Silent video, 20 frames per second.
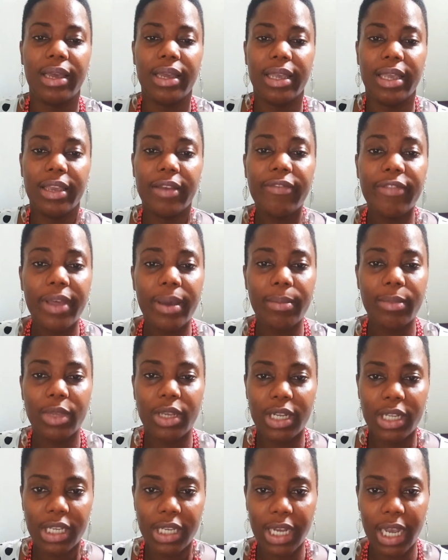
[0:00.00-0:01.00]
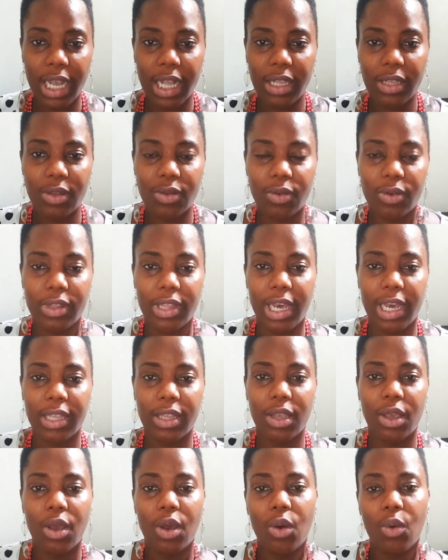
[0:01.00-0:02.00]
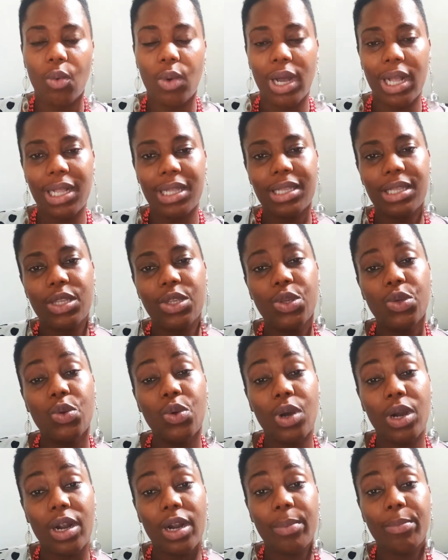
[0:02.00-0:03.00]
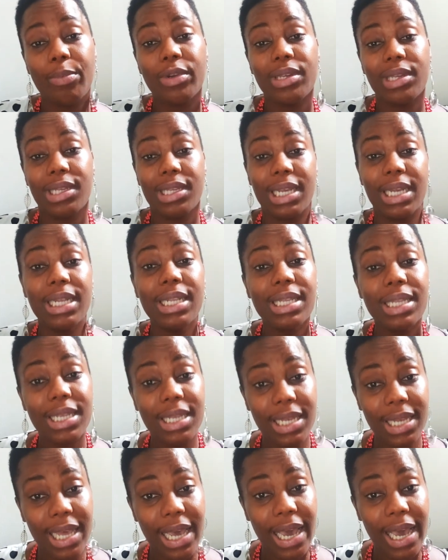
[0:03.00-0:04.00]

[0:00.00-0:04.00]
give them to the child so that whilst you are presenting the